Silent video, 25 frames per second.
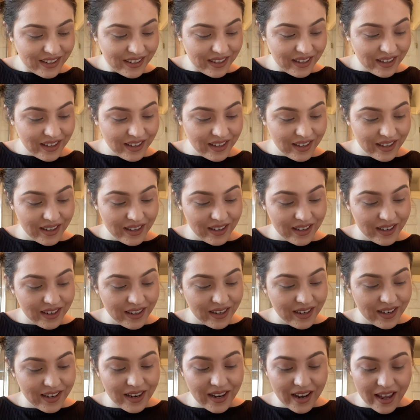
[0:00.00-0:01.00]
In and
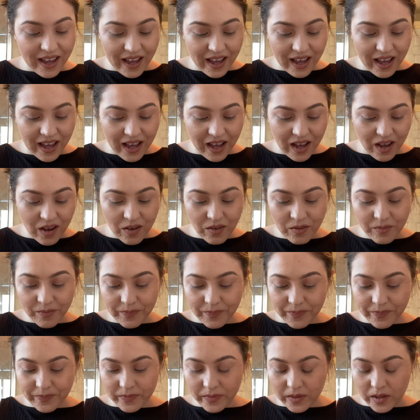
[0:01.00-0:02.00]
out.
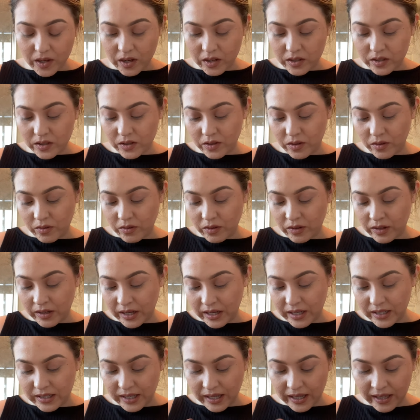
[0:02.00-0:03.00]
Also, you
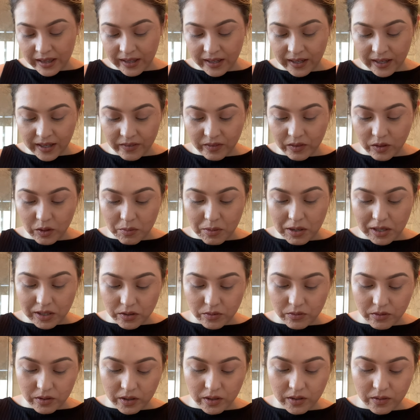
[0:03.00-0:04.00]
guys, I think I have to go back to
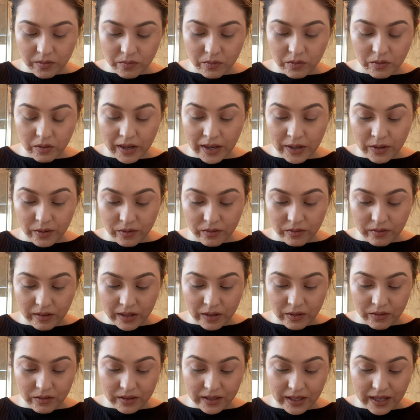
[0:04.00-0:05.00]
work. Well, I
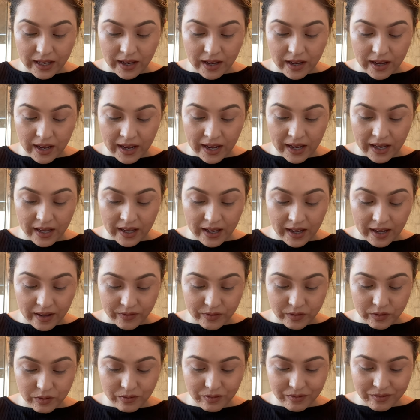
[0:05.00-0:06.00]
don't think I have
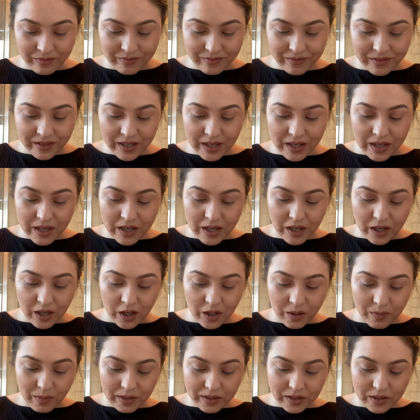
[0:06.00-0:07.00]
to
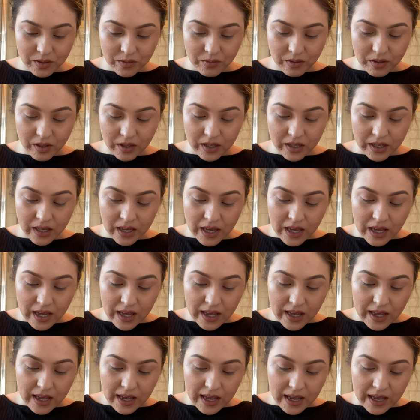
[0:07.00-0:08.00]
go back to work.
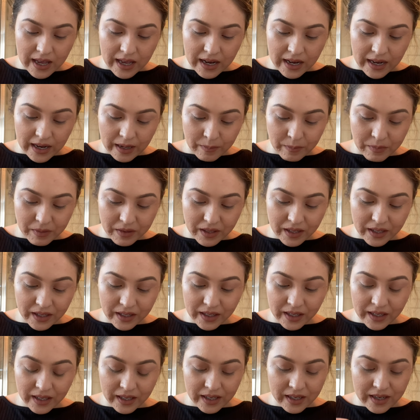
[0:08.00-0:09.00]
And I'm
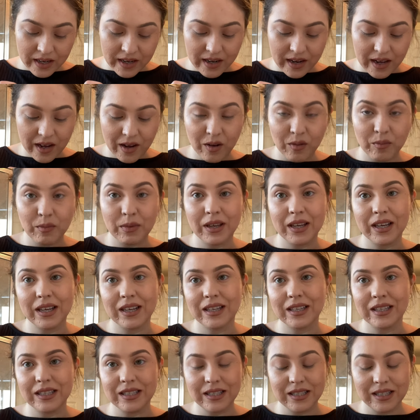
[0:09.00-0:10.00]
thinking In-N-Out
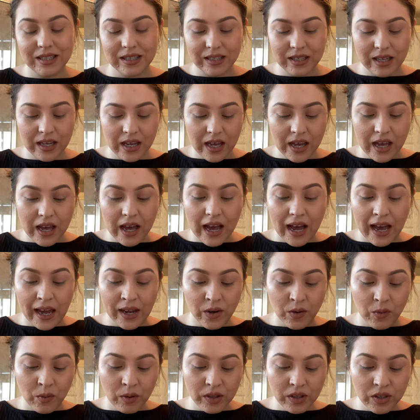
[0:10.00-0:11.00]
because I
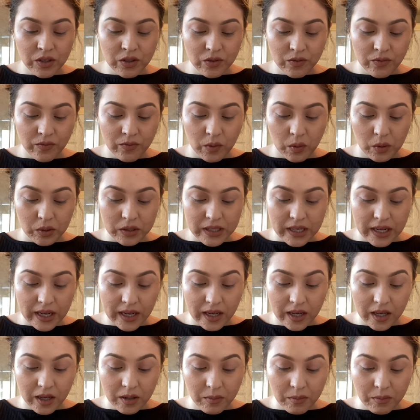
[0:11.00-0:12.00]
don't want to do
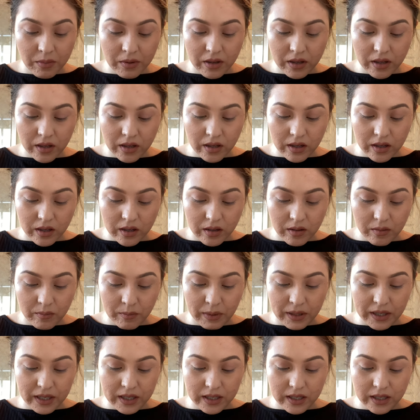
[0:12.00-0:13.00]
full-time
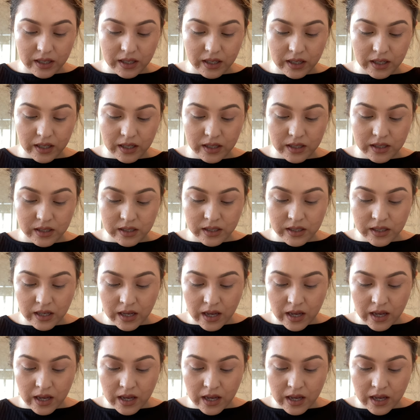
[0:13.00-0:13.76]
because